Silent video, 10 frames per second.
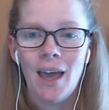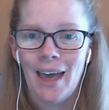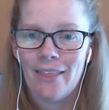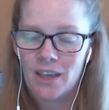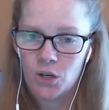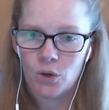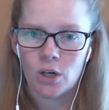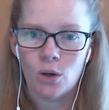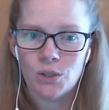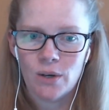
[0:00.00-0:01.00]
And then you can
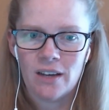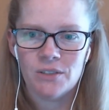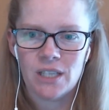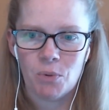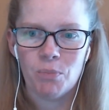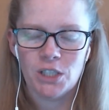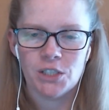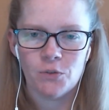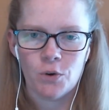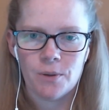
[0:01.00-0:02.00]
also have separate
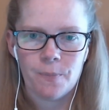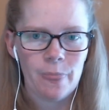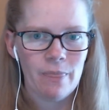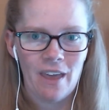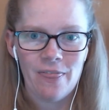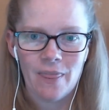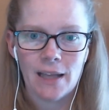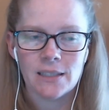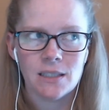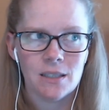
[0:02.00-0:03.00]
budgets for them. And
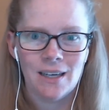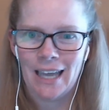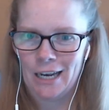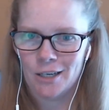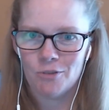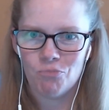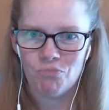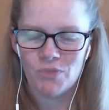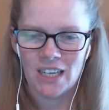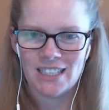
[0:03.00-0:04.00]
that's, again,
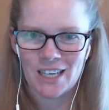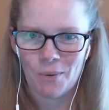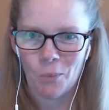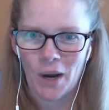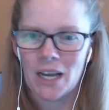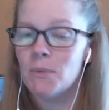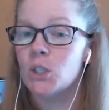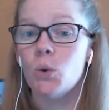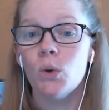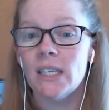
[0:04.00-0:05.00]
nice thing about YNAB is
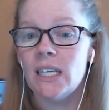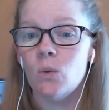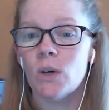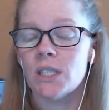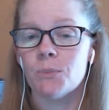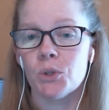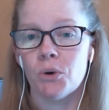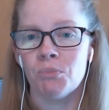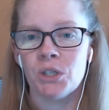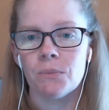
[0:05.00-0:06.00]
you only need one
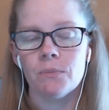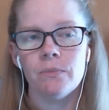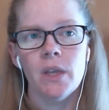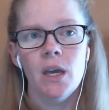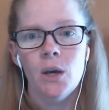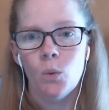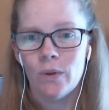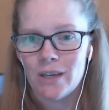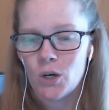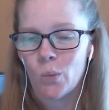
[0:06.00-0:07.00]
subscription.
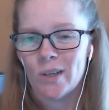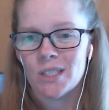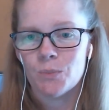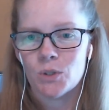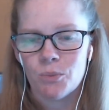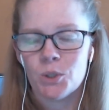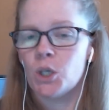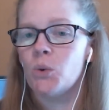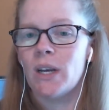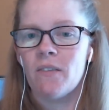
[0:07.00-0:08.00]
Within your one subscription,
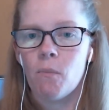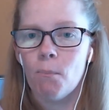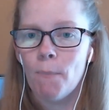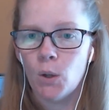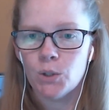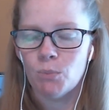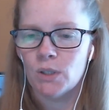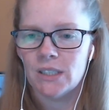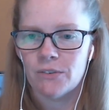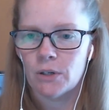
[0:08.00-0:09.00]
you can have multiple
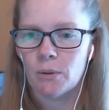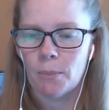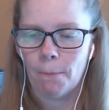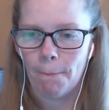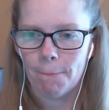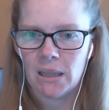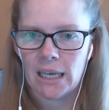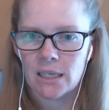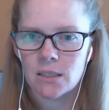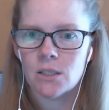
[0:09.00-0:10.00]
different
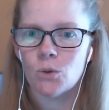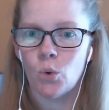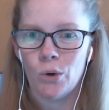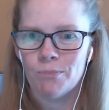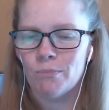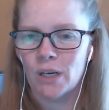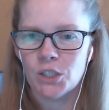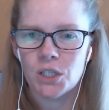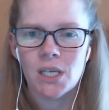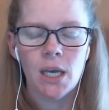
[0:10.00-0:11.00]
plans or
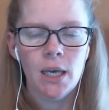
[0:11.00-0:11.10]
budgets.